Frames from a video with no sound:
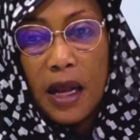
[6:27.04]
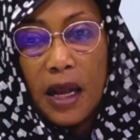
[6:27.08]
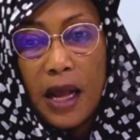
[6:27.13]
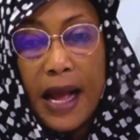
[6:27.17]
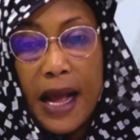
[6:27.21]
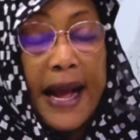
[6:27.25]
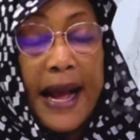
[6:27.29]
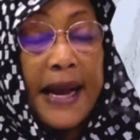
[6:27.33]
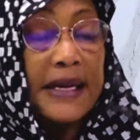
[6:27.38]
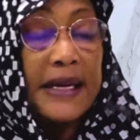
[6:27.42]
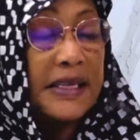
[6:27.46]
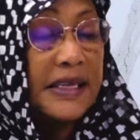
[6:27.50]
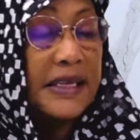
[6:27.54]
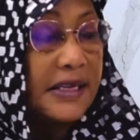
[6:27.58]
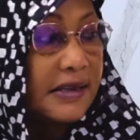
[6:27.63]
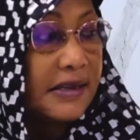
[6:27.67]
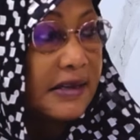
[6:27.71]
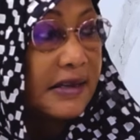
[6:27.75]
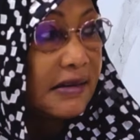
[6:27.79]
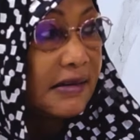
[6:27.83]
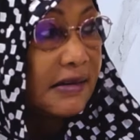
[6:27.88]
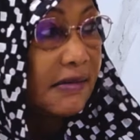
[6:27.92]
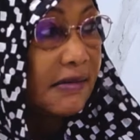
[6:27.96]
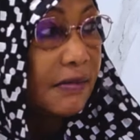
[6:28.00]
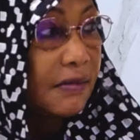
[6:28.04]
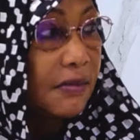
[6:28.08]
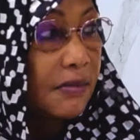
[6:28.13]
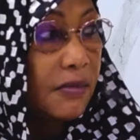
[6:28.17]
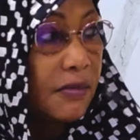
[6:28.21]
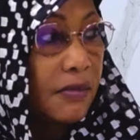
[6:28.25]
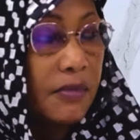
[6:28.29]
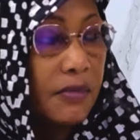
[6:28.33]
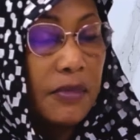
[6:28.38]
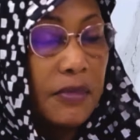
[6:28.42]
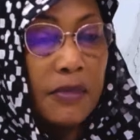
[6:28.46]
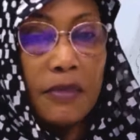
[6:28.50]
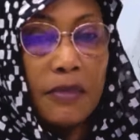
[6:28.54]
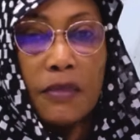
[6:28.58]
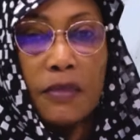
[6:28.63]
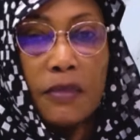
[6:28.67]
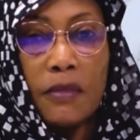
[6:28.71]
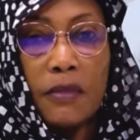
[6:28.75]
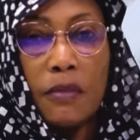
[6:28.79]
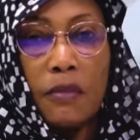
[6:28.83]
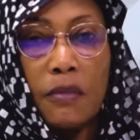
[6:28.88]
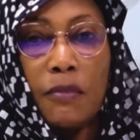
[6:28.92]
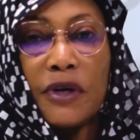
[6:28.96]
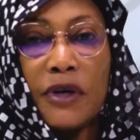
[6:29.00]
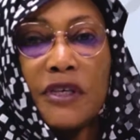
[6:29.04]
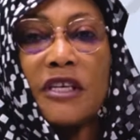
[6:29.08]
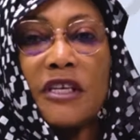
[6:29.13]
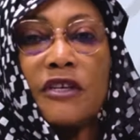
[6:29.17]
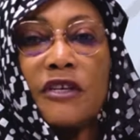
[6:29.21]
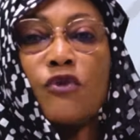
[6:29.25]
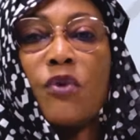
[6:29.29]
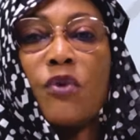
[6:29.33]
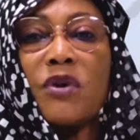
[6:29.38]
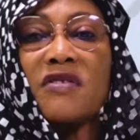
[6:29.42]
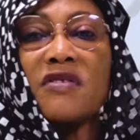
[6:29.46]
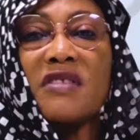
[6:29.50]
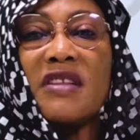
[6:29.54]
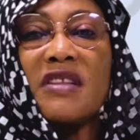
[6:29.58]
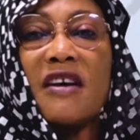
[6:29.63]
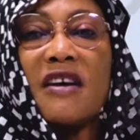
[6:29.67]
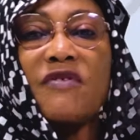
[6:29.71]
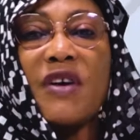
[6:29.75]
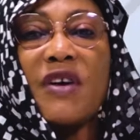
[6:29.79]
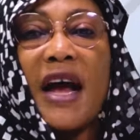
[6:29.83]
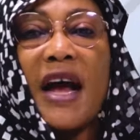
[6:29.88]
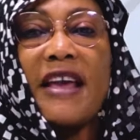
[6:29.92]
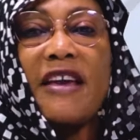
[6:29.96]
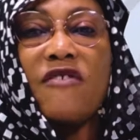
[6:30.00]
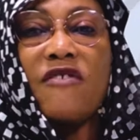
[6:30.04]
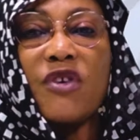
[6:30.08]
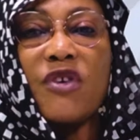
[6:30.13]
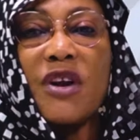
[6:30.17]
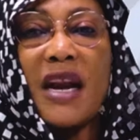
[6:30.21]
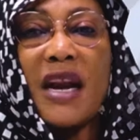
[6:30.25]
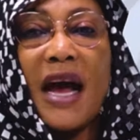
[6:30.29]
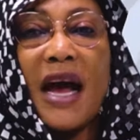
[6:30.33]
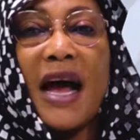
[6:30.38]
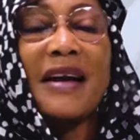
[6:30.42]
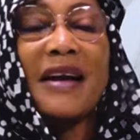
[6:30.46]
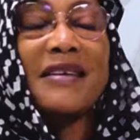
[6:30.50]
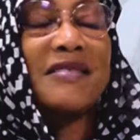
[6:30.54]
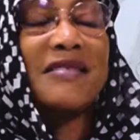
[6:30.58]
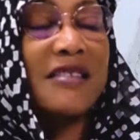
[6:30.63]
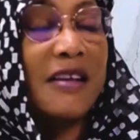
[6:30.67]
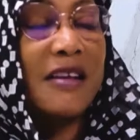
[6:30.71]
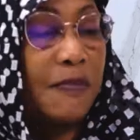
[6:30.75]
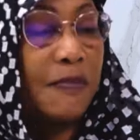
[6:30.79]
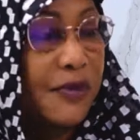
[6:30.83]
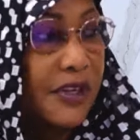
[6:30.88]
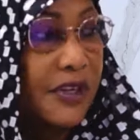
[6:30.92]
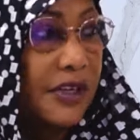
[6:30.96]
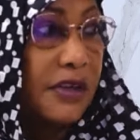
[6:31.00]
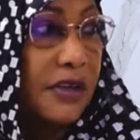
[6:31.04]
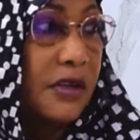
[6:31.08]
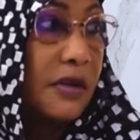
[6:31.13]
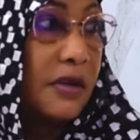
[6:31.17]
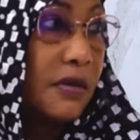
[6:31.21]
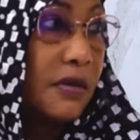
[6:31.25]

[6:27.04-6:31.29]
I did, but it was never even accepted.